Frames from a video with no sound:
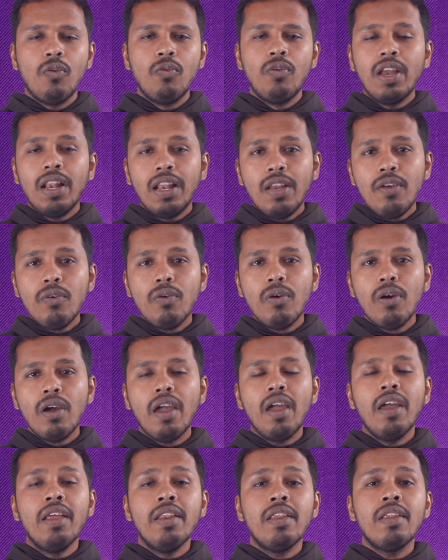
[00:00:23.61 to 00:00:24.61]
We live
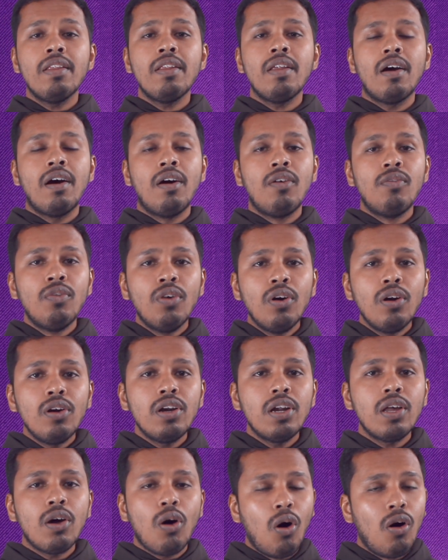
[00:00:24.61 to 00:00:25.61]
in a
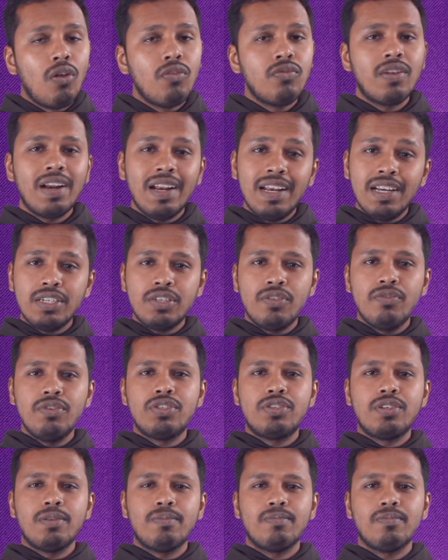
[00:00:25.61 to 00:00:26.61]
world of
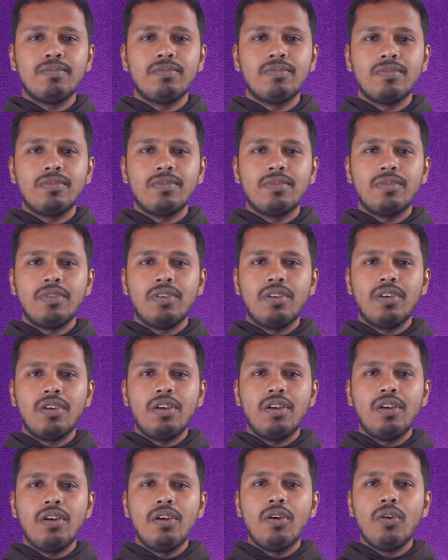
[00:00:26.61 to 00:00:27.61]
relativism,
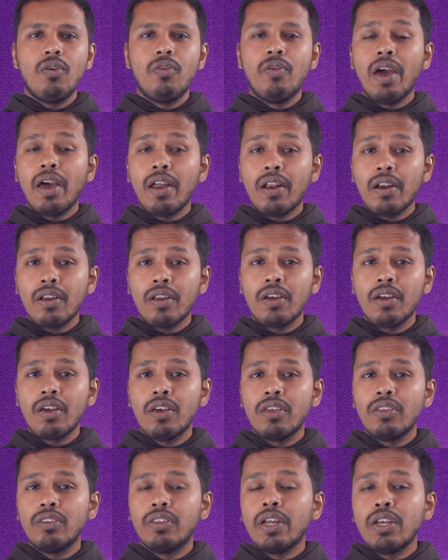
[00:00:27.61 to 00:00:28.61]
where
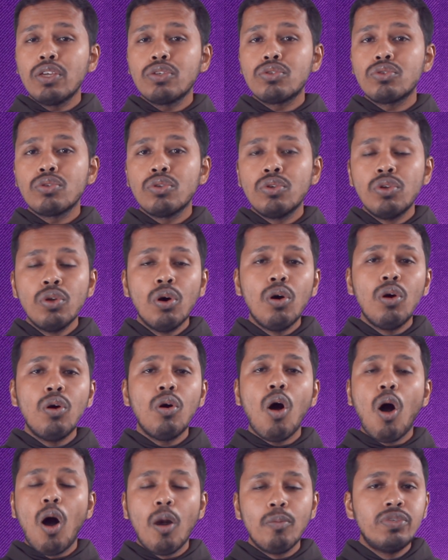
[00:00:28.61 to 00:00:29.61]
there is
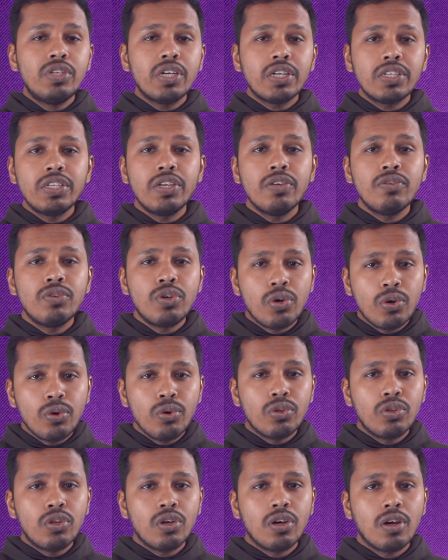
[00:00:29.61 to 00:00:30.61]
no objective
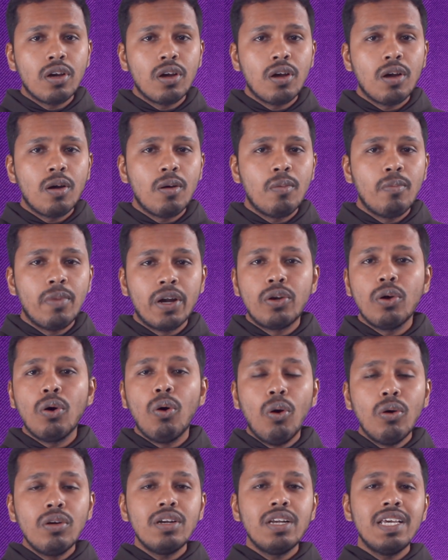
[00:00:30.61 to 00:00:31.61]
truth, but
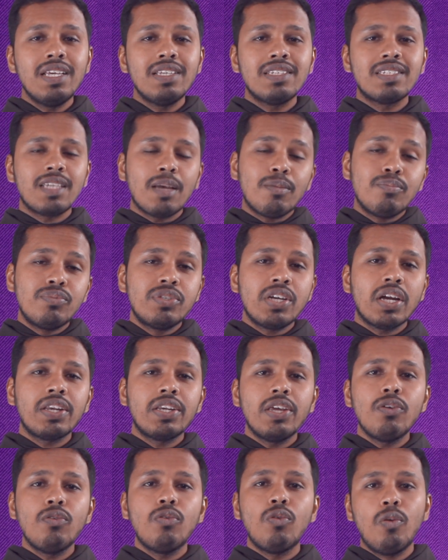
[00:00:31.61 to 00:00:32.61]
only
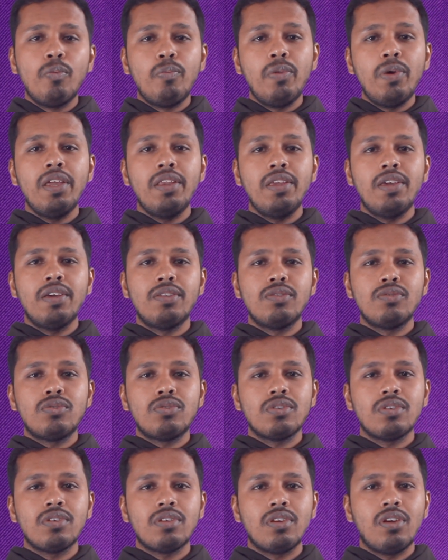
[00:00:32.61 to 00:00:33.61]
subjective
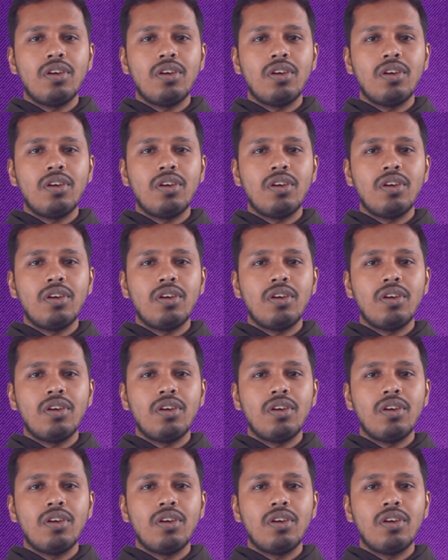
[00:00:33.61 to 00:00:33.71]
opinions.